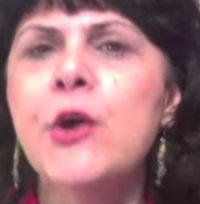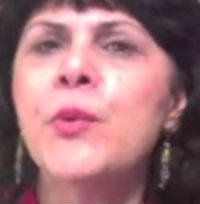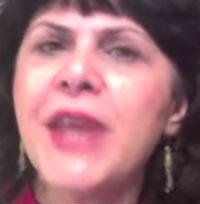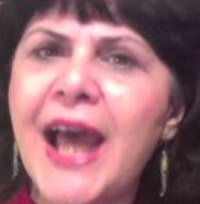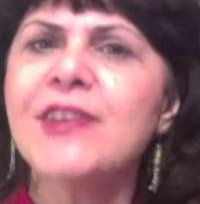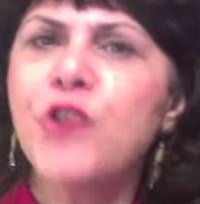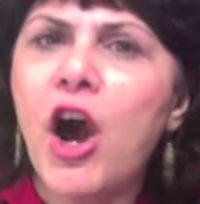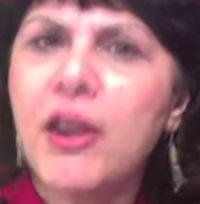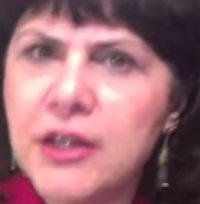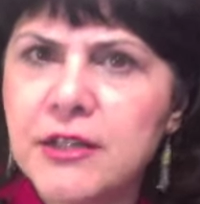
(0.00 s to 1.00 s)
We had
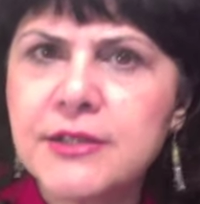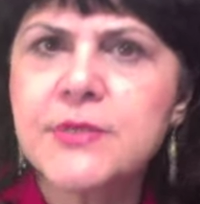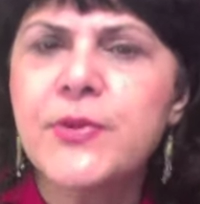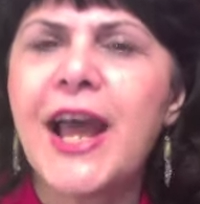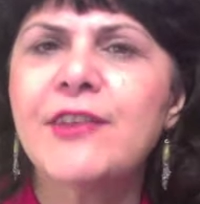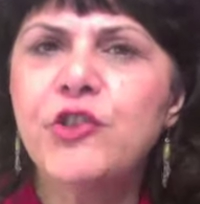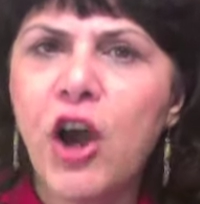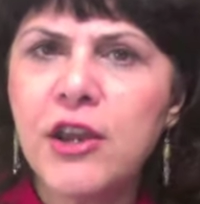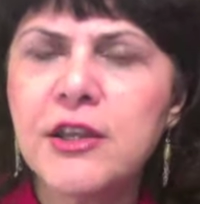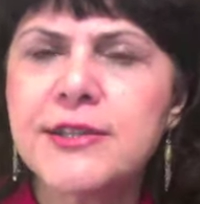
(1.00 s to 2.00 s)
dialogues. We had
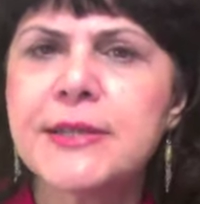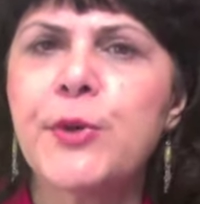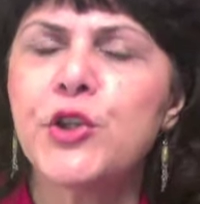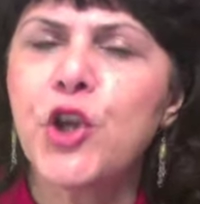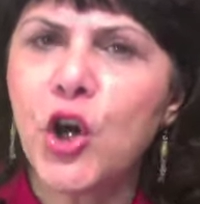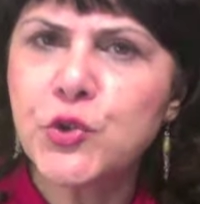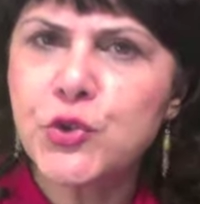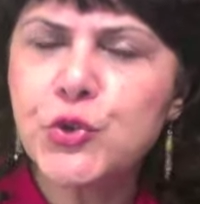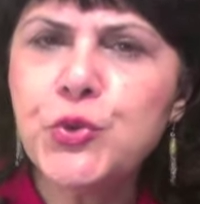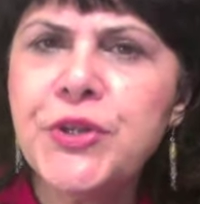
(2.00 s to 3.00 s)
dialogues about how to
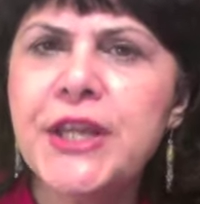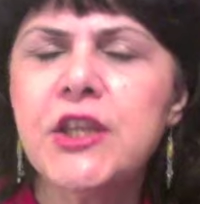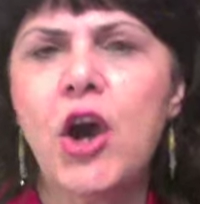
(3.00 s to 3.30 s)
do it,